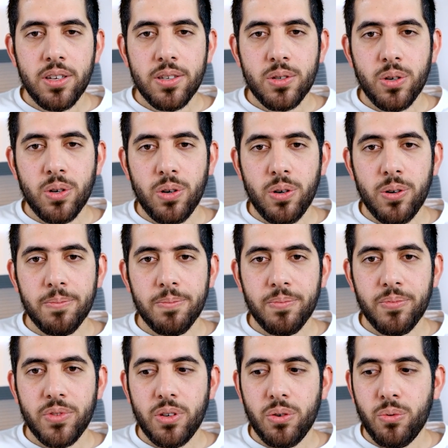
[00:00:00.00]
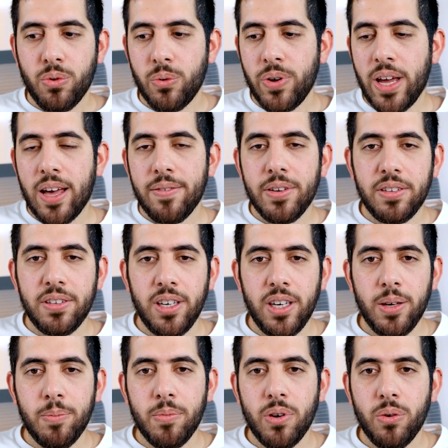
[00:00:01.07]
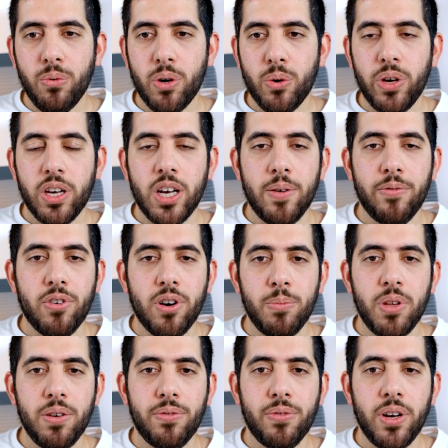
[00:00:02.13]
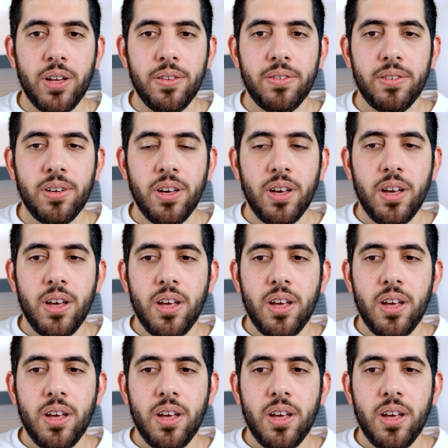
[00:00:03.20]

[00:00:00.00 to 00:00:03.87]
So when we have a team where we come from different